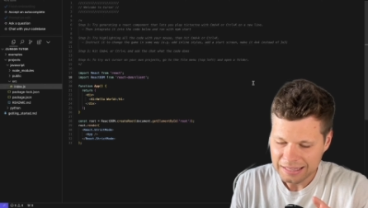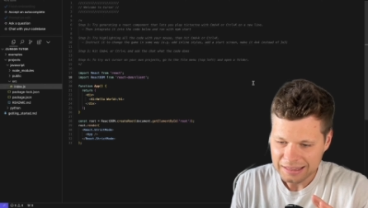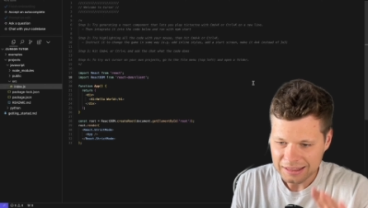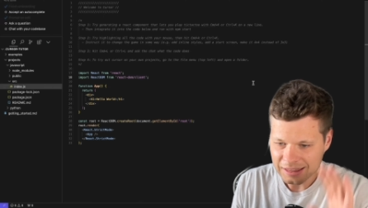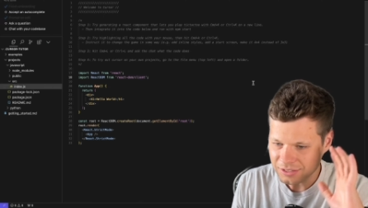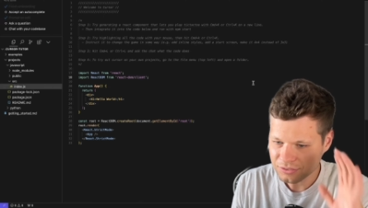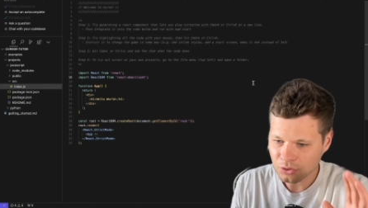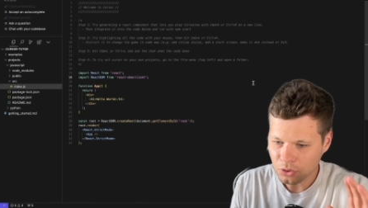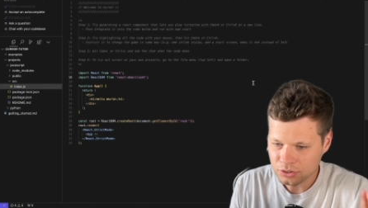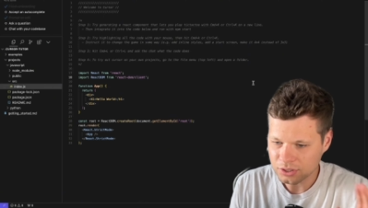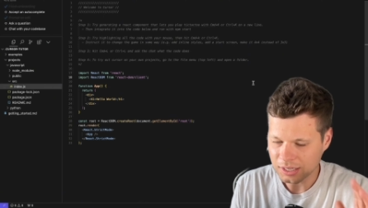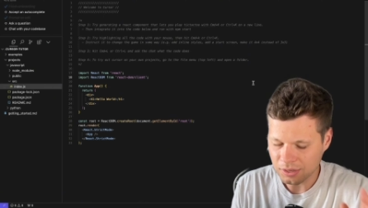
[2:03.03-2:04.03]
this
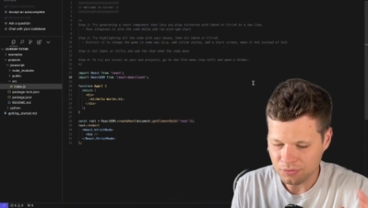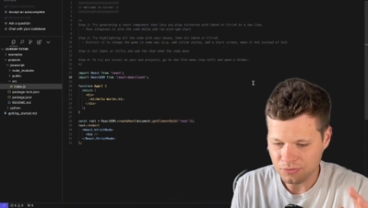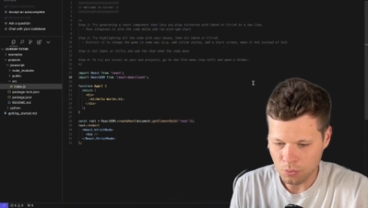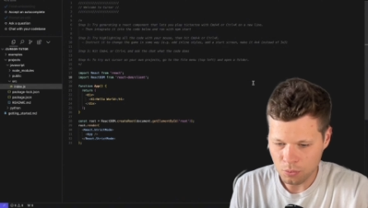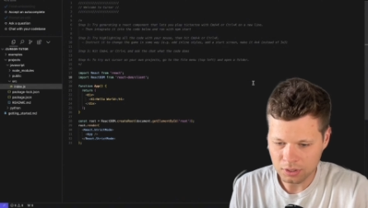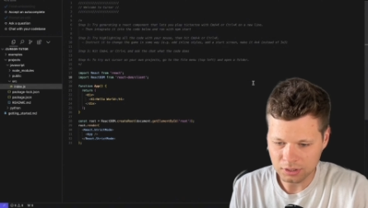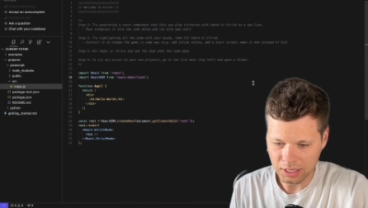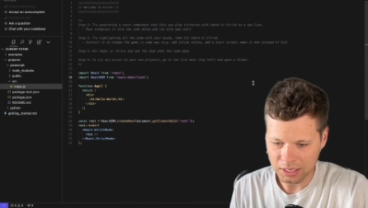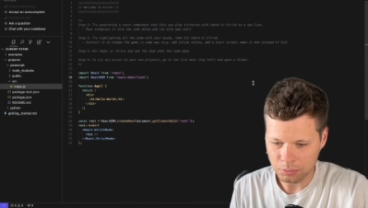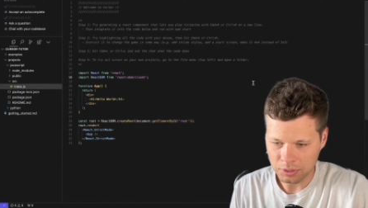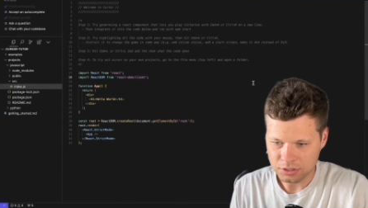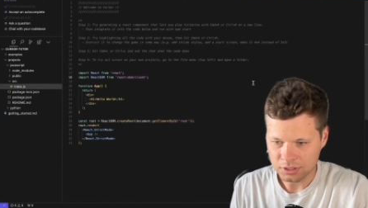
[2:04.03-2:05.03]
looks like a foreign
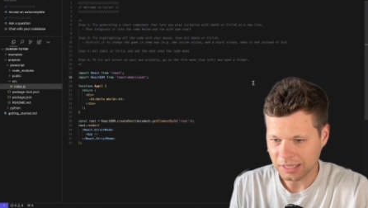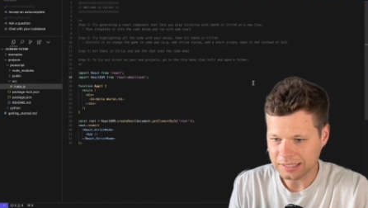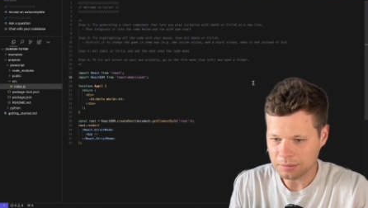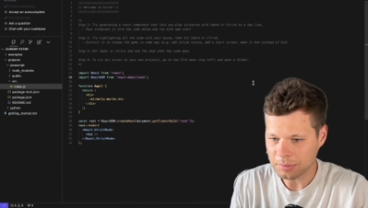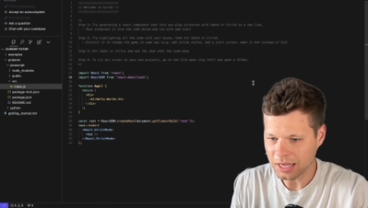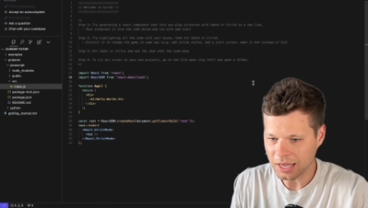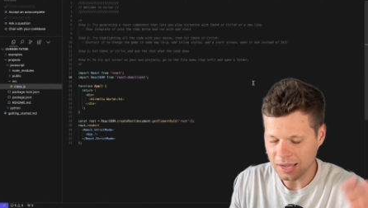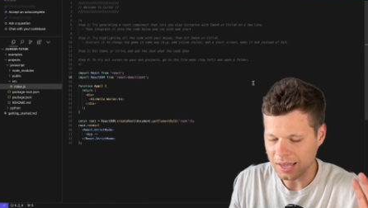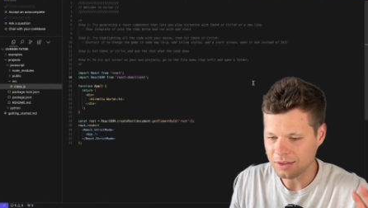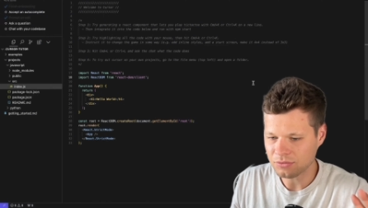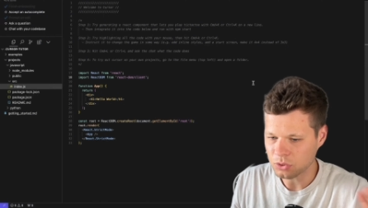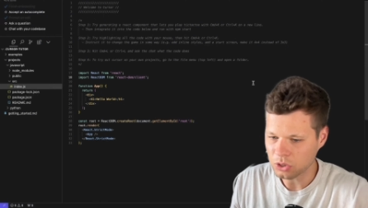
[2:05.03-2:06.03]
language. Like to me, I
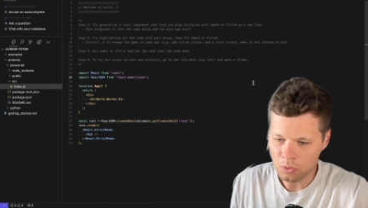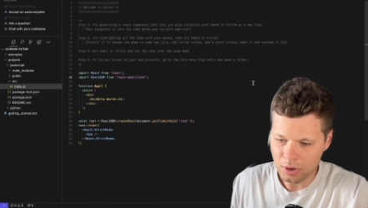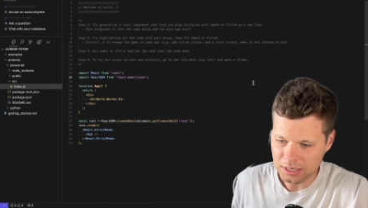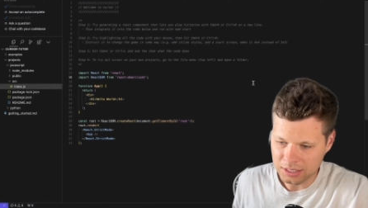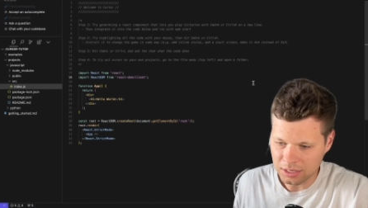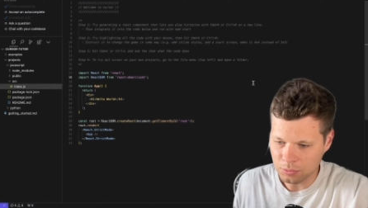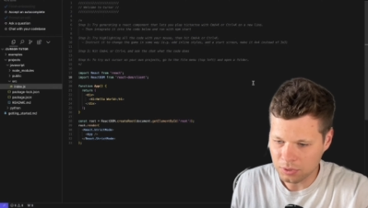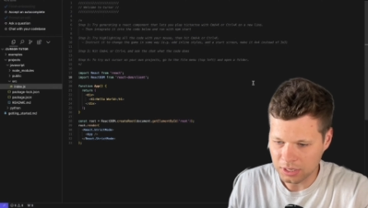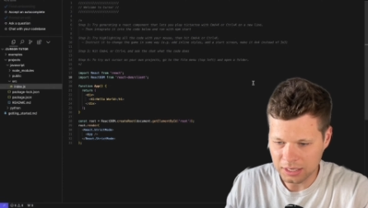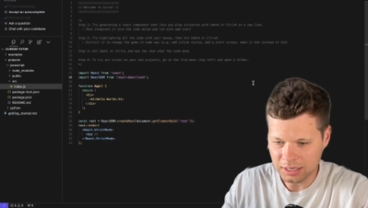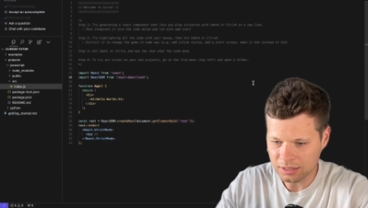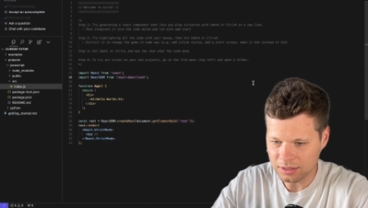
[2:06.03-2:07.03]
have no idea what
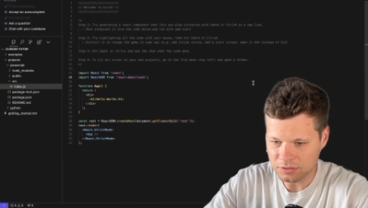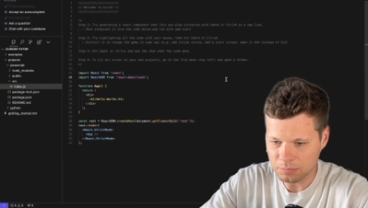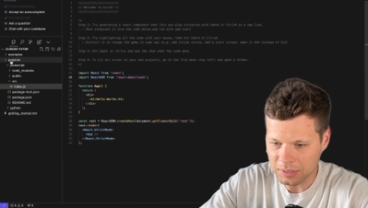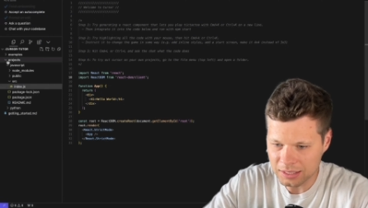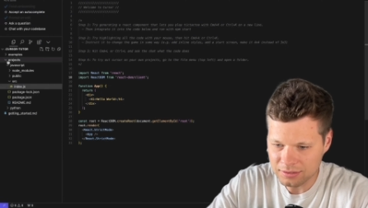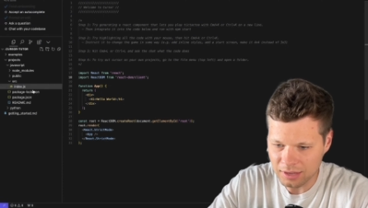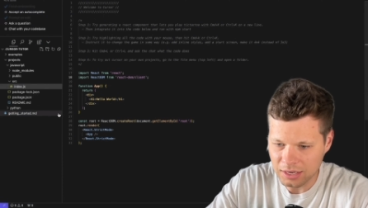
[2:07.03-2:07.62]
any of this means.